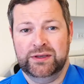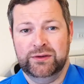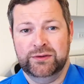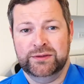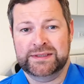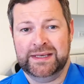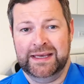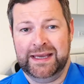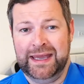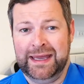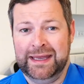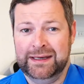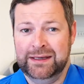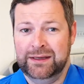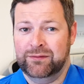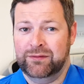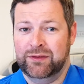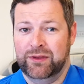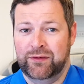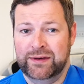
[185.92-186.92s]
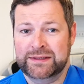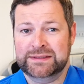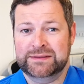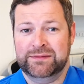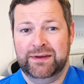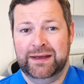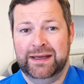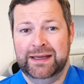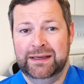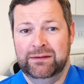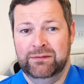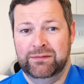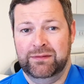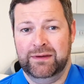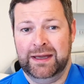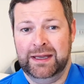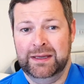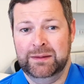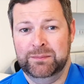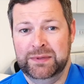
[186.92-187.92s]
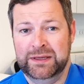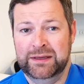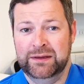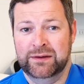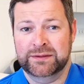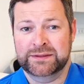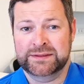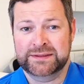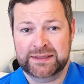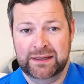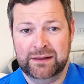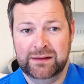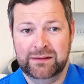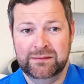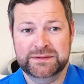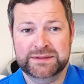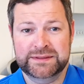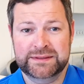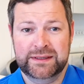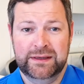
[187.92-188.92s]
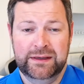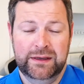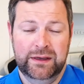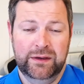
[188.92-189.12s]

using any of the Risk 5 IP ourselves.